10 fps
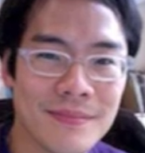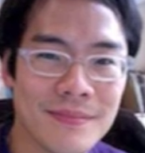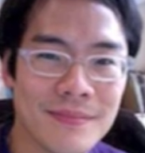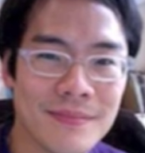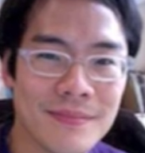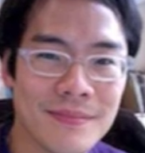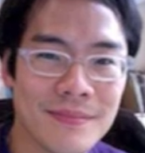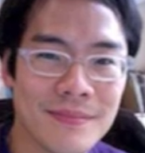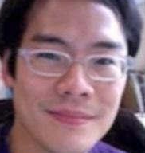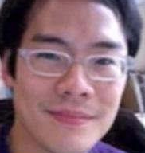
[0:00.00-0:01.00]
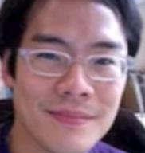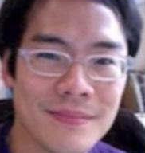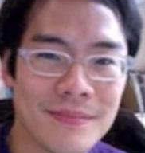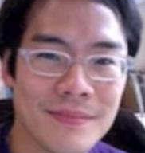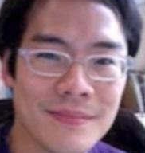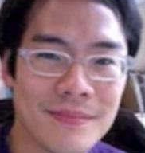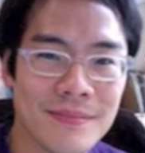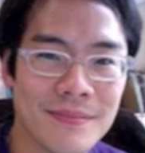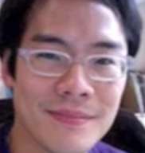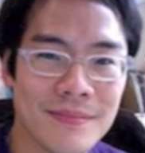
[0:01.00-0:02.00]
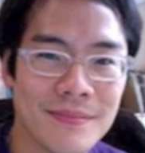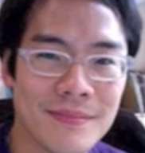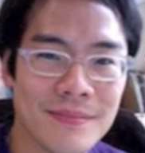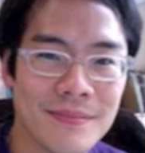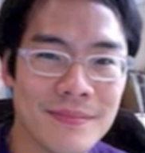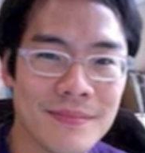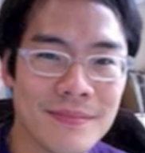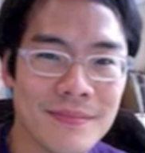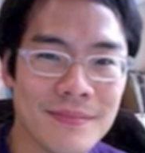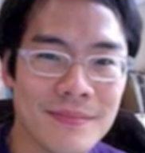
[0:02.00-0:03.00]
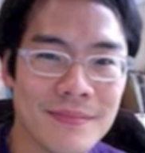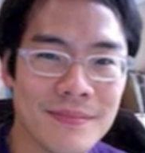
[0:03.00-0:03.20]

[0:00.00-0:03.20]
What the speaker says: (silent)